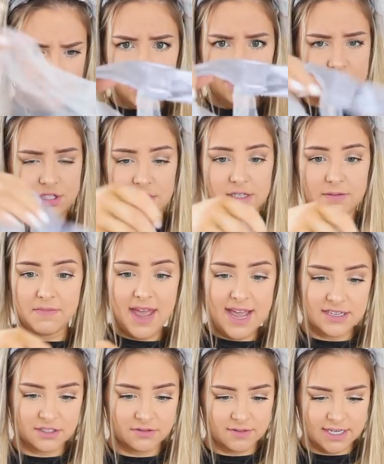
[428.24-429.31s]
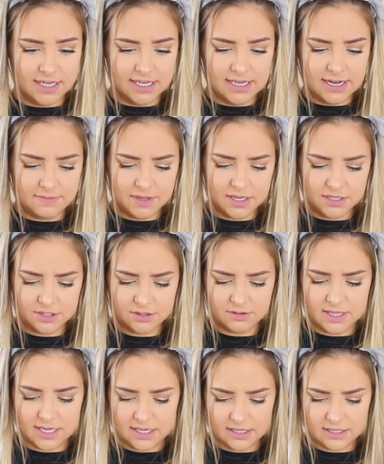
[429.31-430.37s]
It's just a mess, really. Let me undo
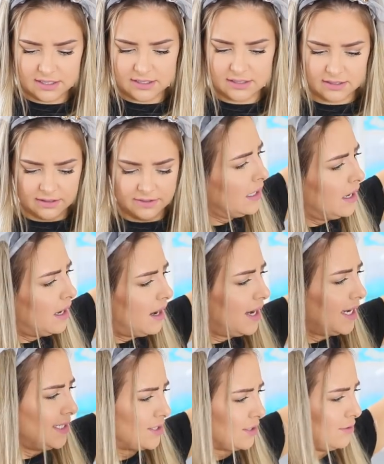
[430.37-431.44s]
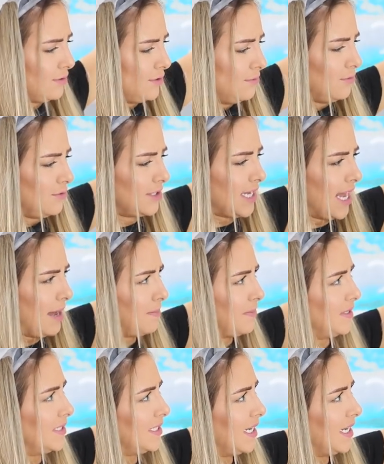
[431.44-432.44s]
this. I don't know what's happened